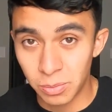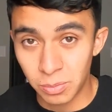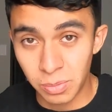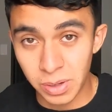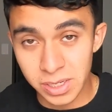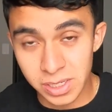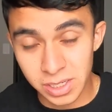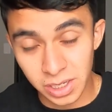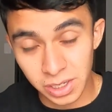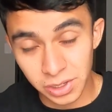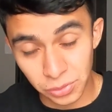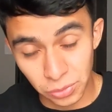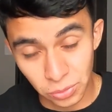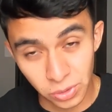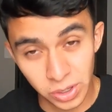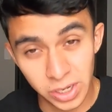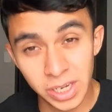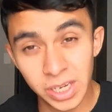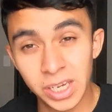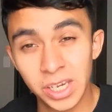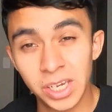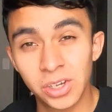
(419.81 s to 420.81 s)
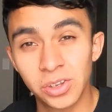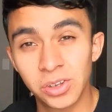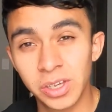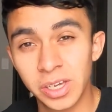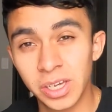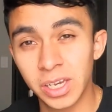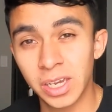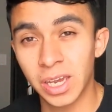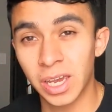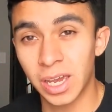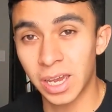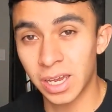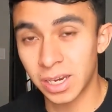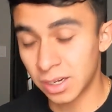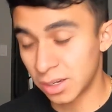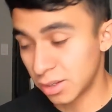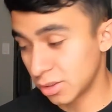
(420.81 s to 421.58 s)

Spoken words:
basically rehealing and